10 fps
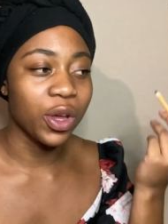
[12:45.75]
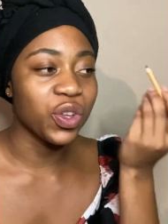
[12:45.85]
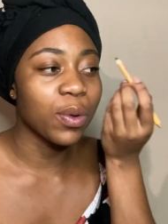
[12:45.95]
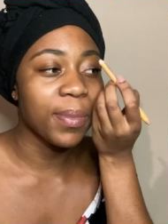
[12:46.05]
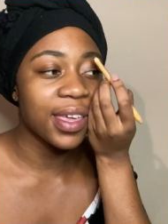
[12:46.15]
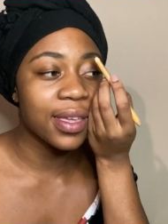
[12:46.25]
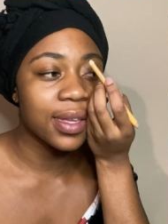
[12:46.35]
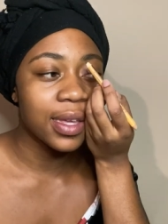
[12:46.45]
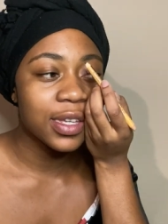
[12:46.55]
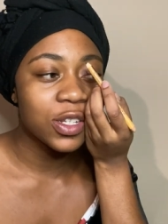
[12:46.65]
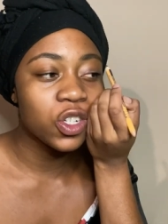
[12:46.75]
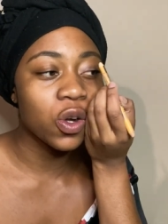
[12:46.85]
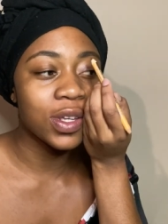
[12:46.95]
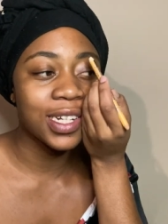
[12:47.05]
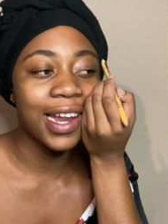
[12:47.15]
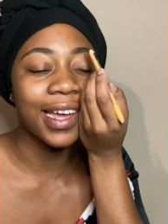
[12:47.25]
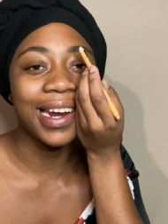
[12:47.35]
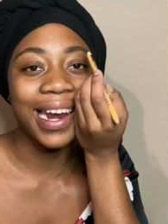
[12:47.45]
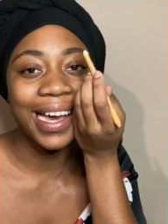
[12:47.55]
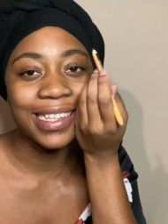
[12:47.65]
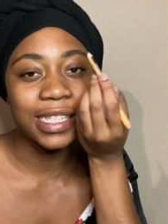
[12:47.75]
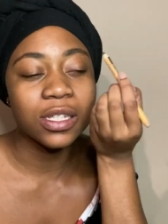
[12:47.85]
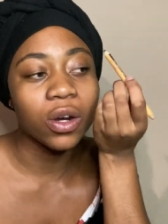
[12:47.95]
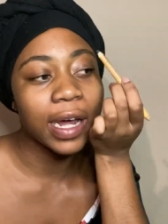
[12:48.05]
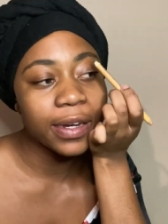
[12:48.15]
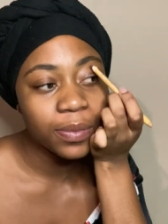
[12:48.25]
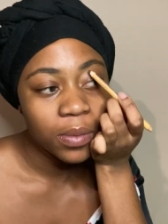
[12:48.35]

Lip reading: You're making strokes like lines, alright?